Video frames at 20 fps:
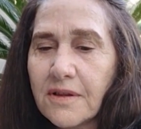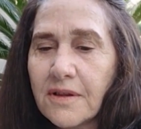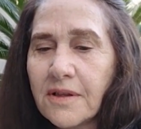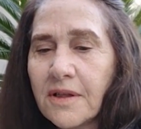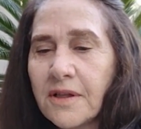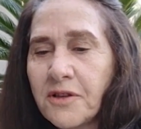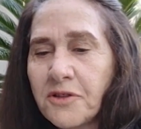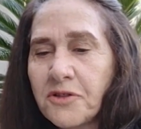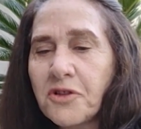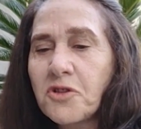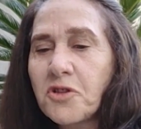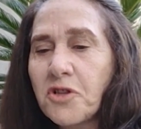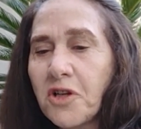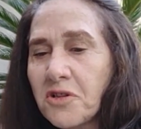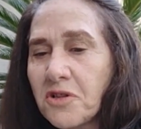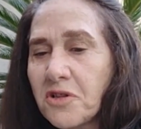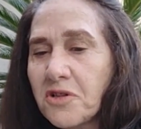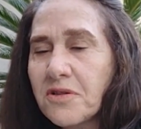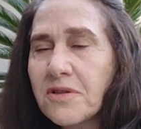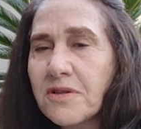his
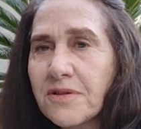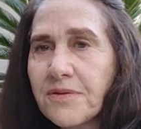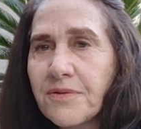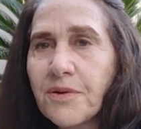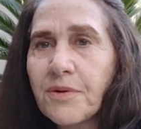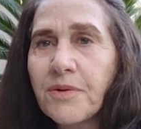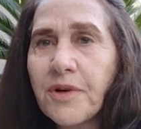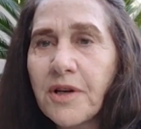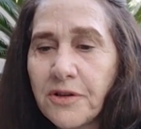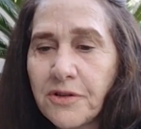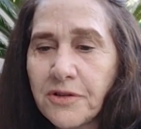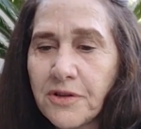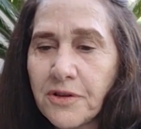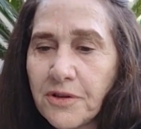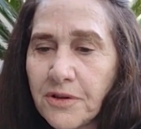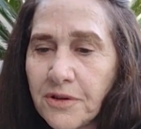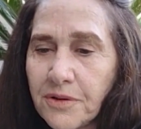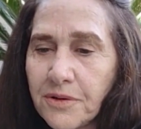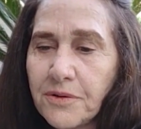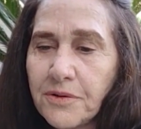suggestions for ways to
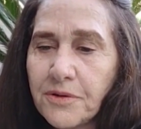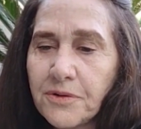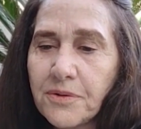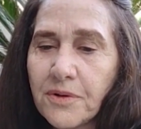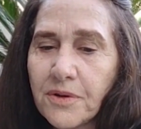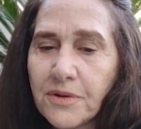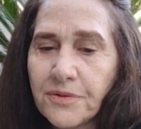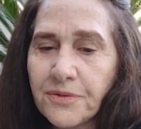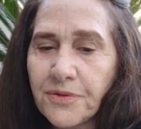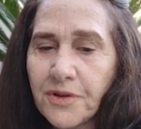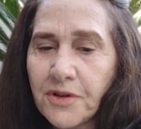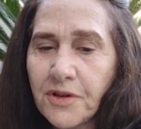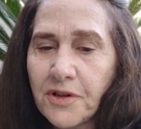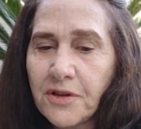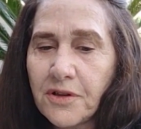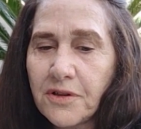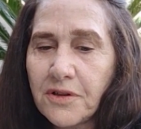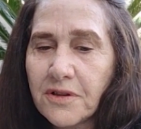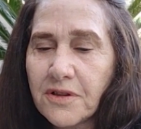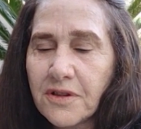use drone
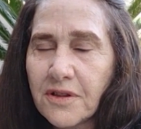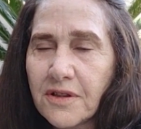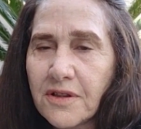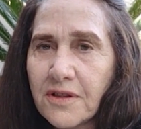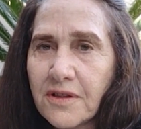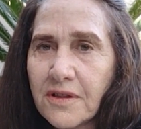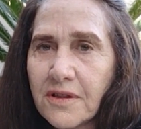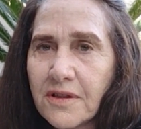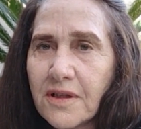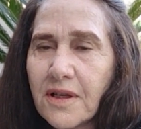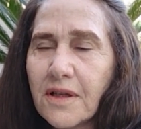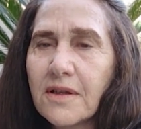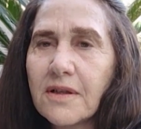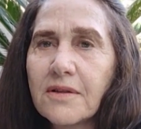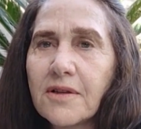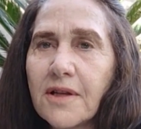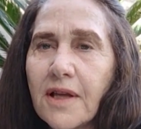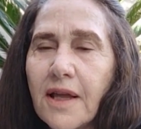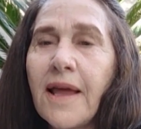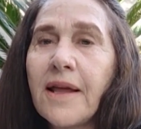footage
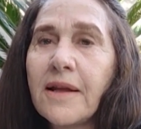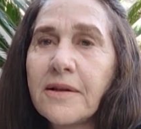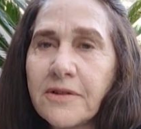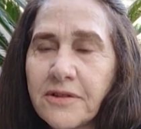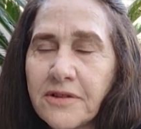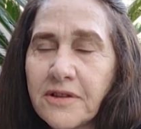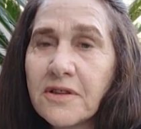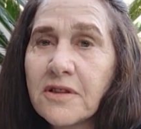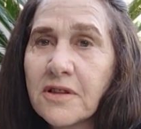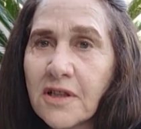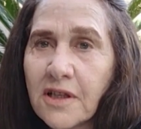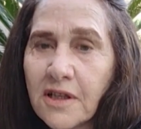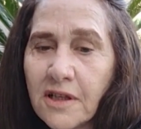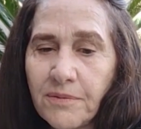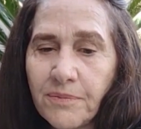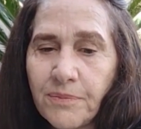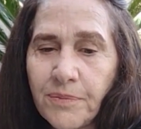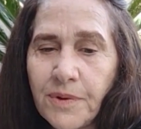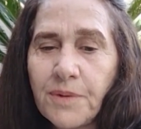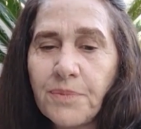and still
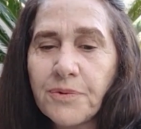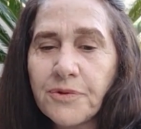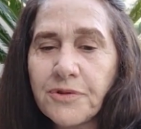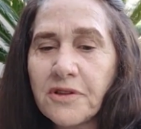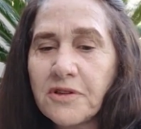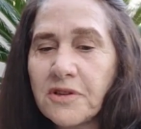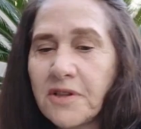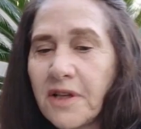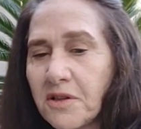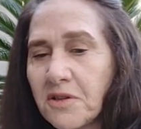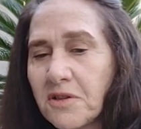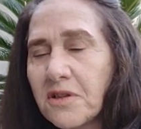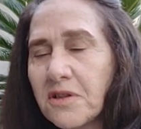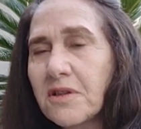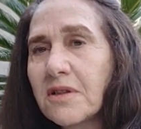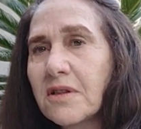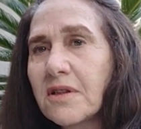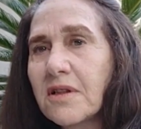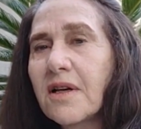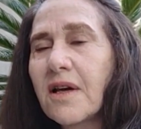keep people's
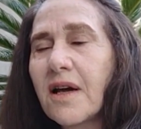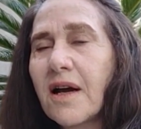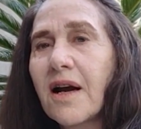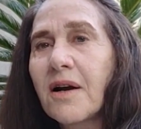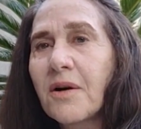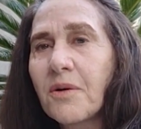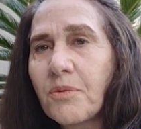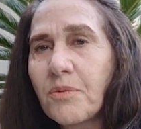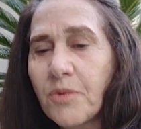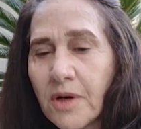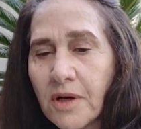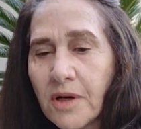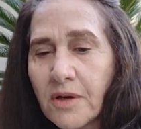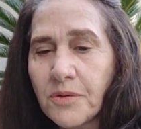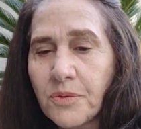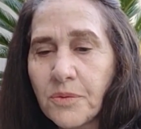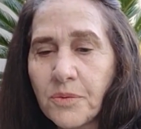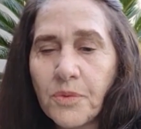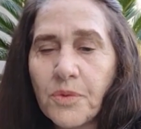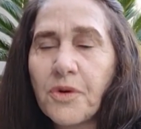attention are
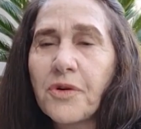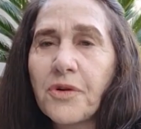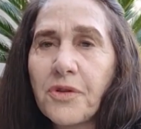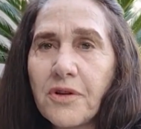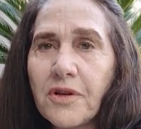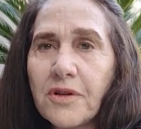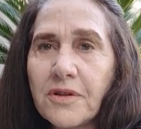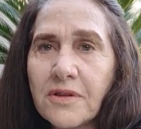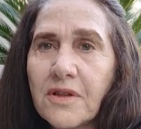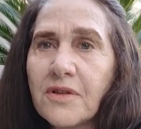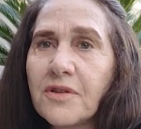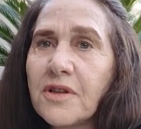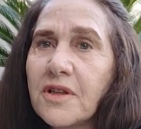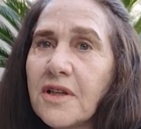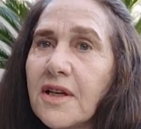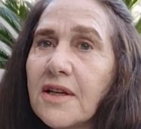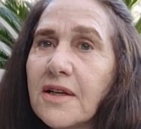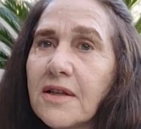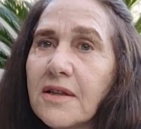well worth noting.